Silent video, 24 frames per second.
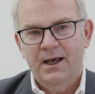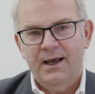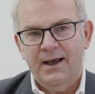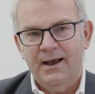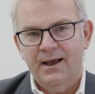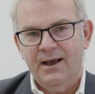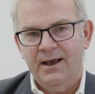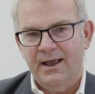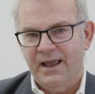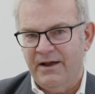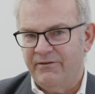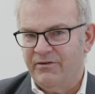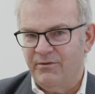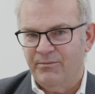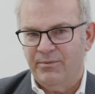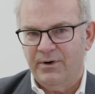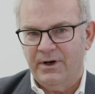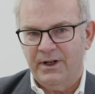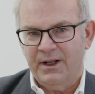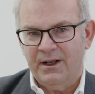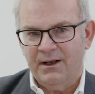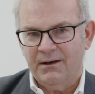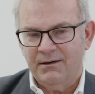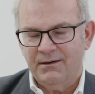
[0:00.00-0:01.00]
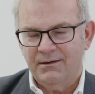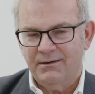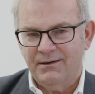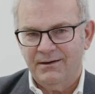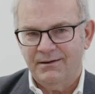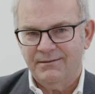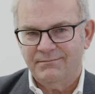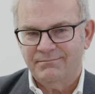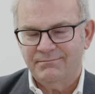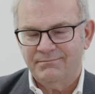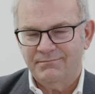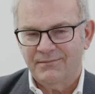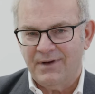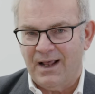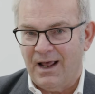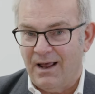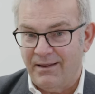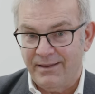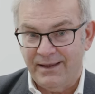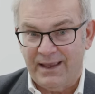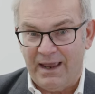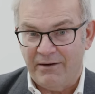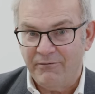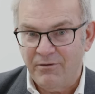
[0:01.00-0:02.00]
I
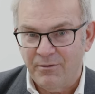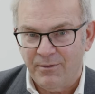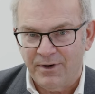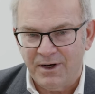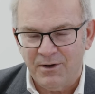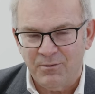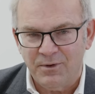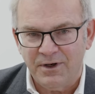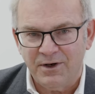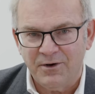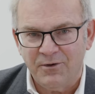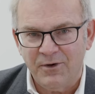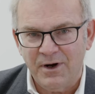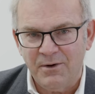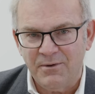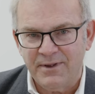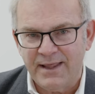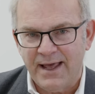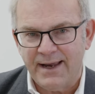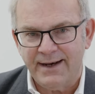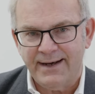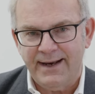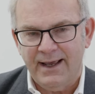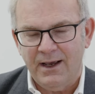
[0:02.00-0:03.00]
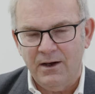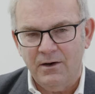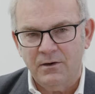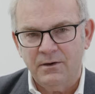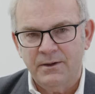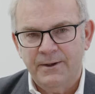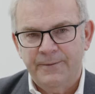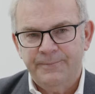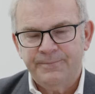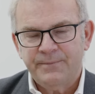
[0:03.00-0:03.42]
think everybody will agree with that now.